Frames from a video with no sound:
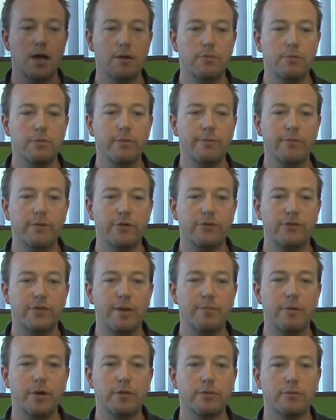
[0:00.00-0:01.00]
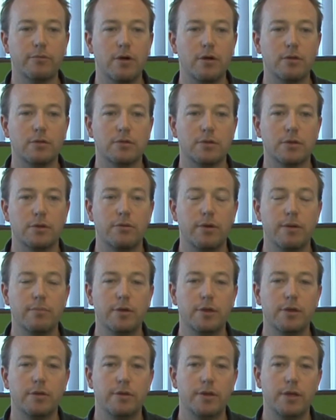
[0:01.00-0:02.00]
When we first demoed the Roland
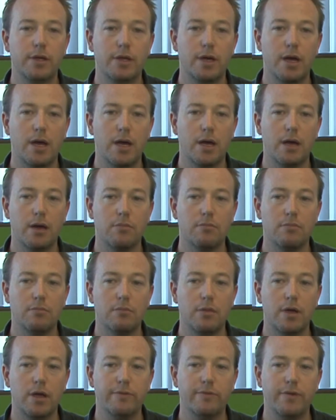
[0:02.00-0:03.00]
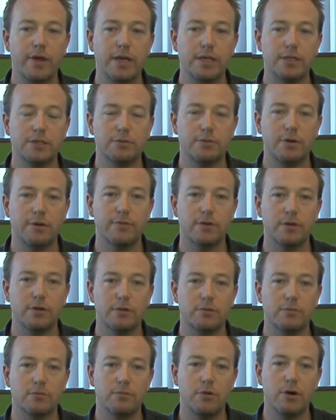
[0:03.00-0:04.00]
equipment, the advantage of it
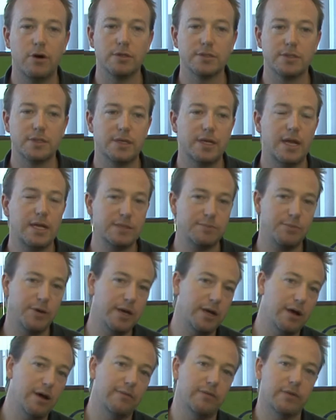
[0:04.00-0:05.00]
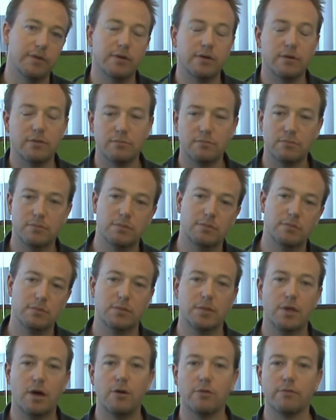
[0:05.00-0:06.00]
was, and it has been over the
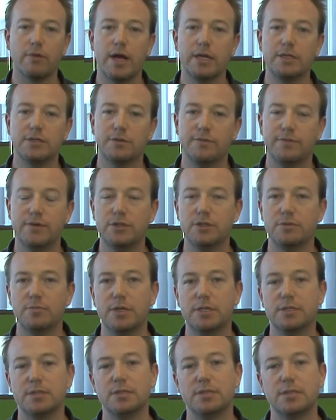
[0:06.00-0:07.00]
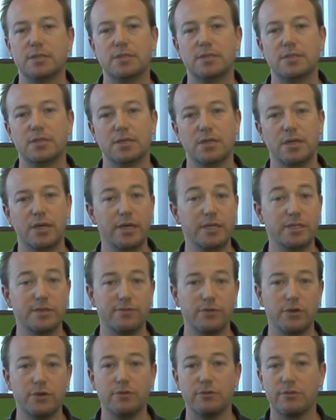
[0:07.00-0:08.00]
whole range of the vision mixers, is the ease
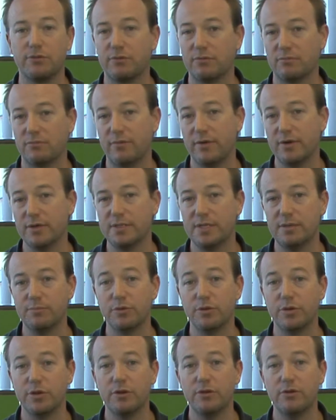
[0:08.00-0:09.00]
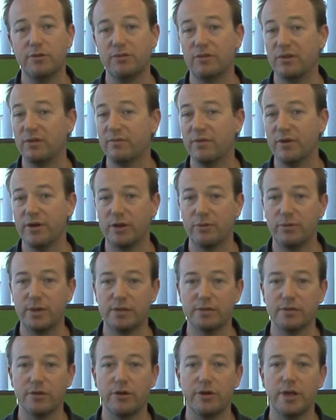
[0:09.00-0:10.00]
of use. It's very simple to use and very quick
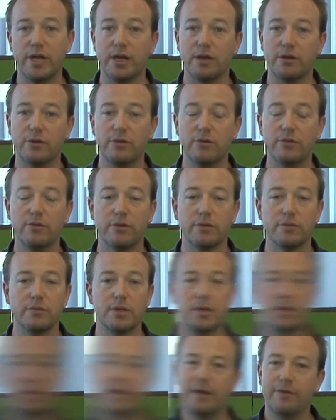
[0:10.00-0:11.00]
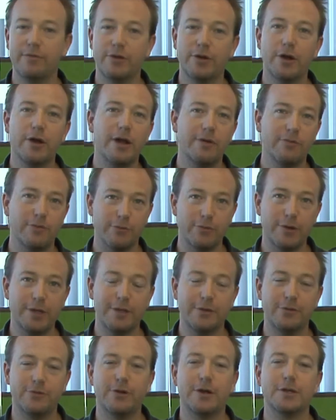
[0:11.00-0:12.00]
to learn how to use it. If you don't have to read
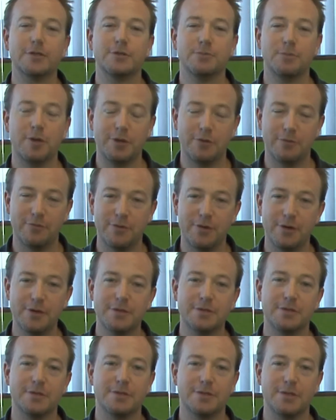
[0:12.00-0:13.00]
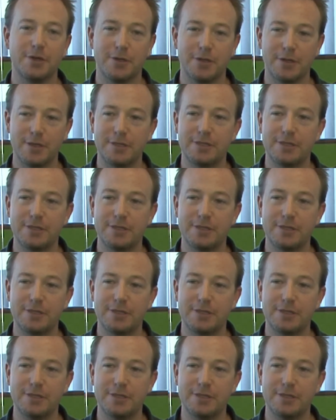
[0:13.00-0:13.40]
the instruction manual first, it certainly